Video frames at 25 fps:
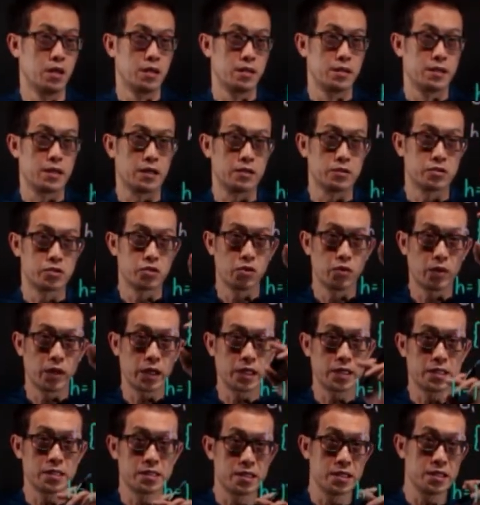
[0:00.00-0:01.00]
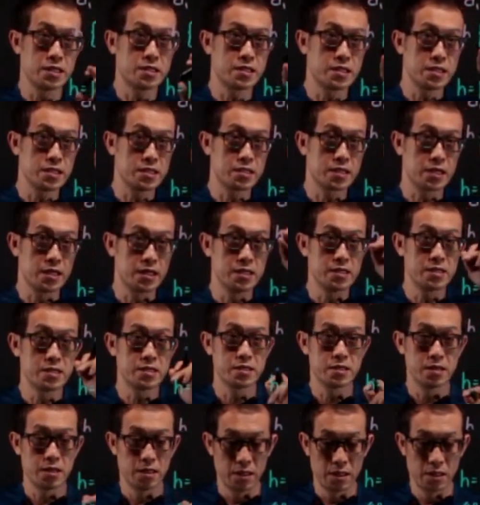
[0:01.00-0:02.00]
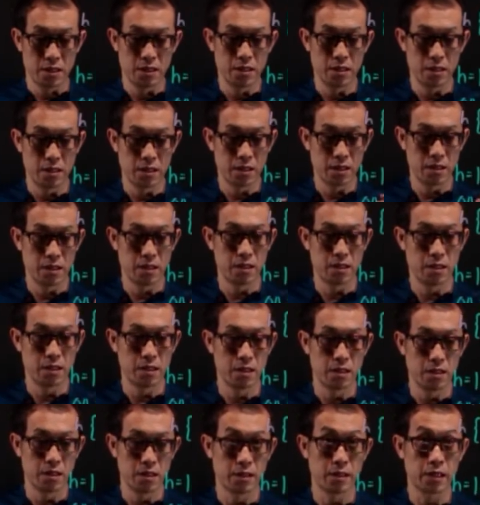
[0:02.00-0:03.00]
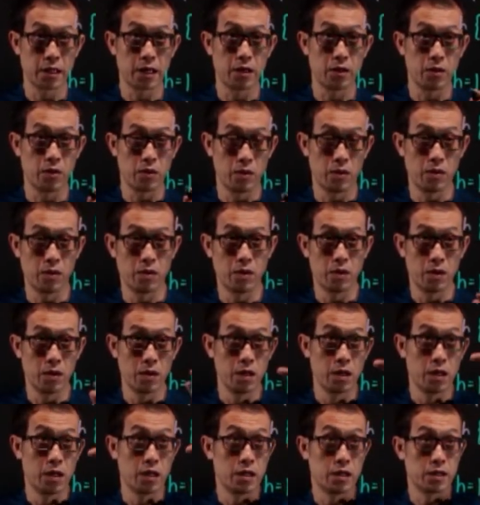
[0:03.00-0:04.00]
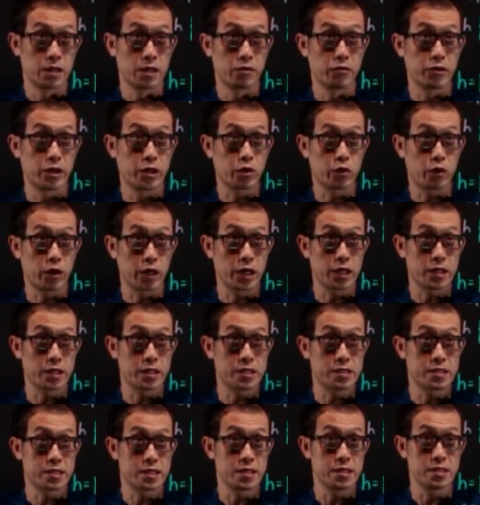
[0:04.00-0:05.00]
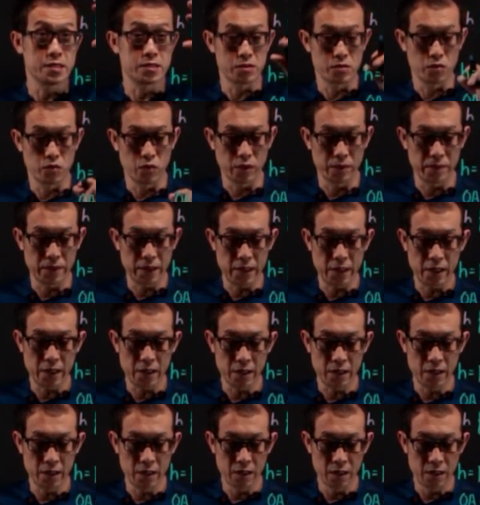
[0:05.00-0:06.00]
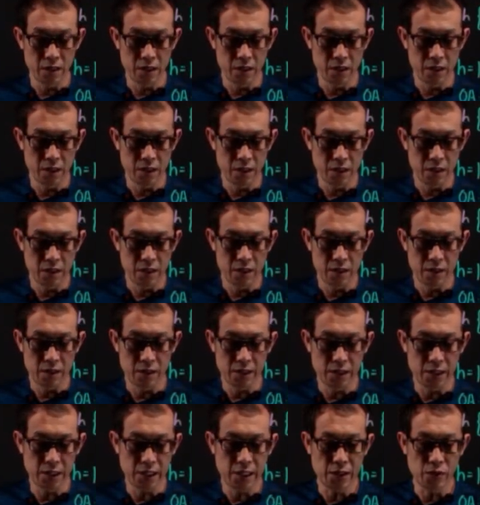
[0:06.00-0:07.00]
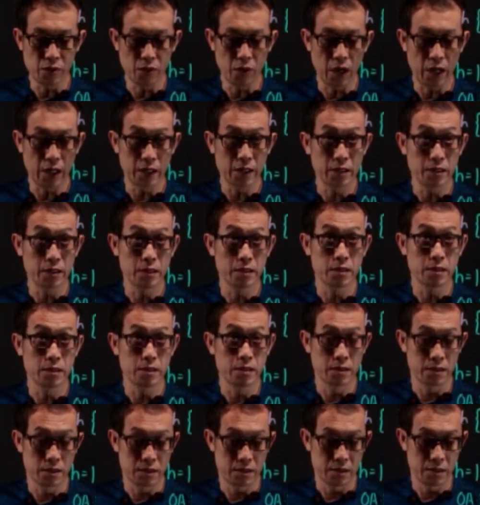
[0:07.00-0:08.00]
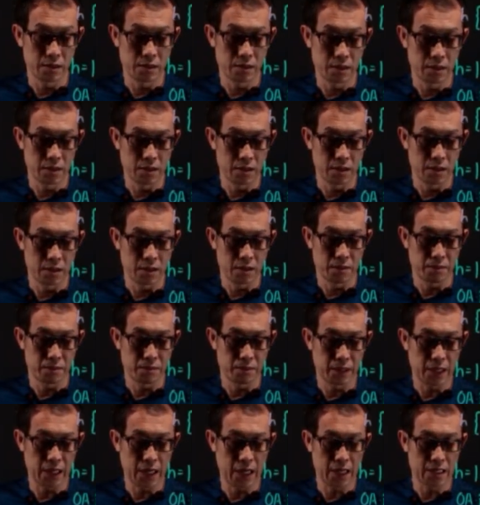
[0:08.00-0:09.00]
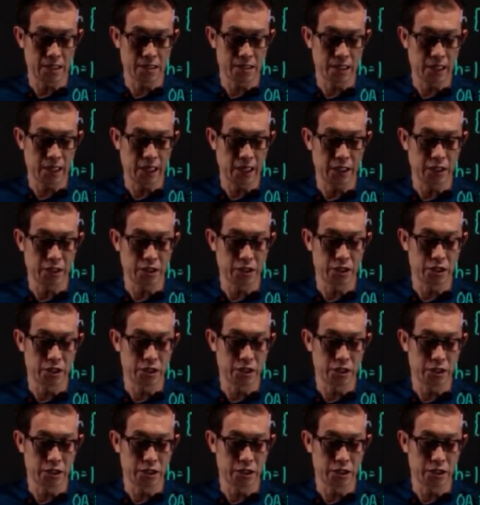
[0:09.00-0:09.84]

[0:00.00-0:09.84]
Now, so what is this distance? Now, the required distance will be d1 plus h,